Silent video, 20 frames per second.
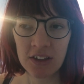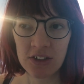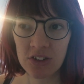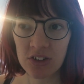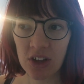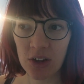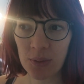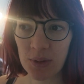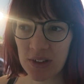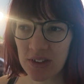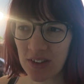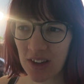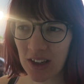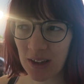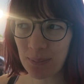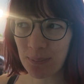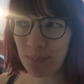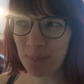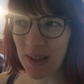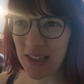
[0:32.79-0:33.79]
So it's
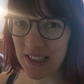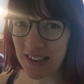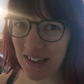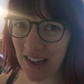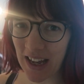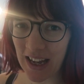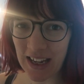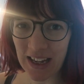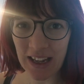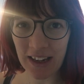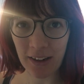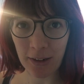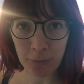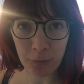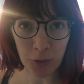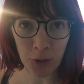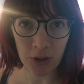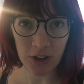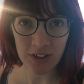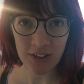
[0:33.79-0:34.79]
like midday and
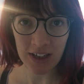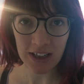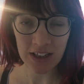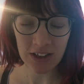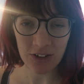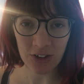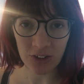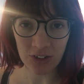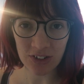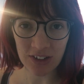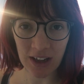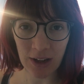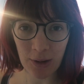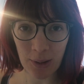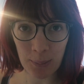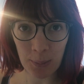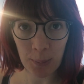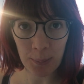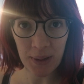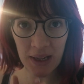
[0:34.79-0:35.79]
I've got to take the dogs
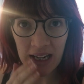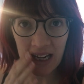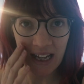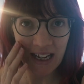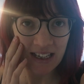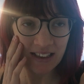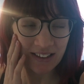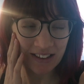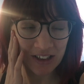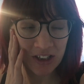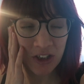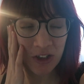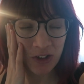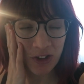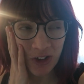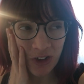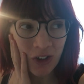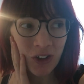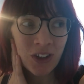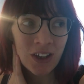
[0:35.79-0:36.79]
out. I'm a bit late than
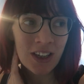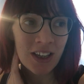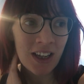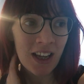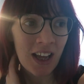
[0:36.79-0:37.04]
usual.